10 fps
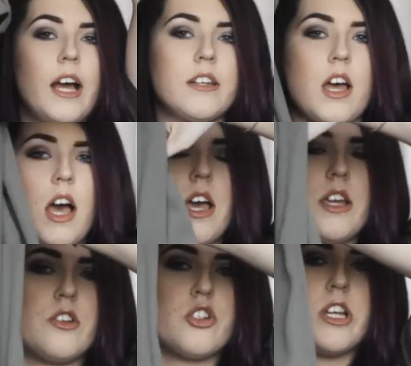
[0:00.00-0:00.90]
and
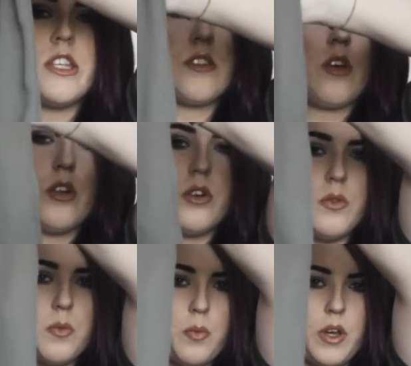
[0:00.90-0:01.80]
I tried this on
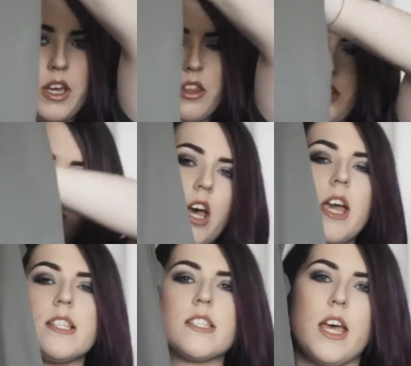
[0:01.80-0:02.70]
with
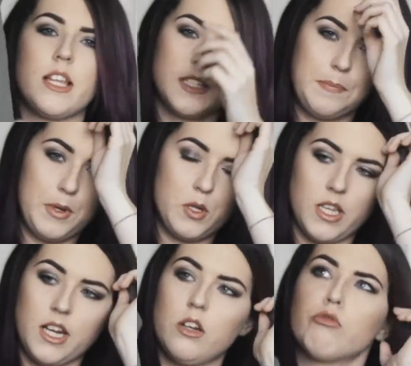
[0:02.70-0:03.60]
tights and some boots
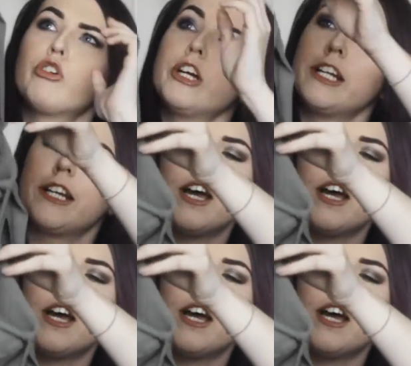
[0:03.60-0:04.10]
and it looked really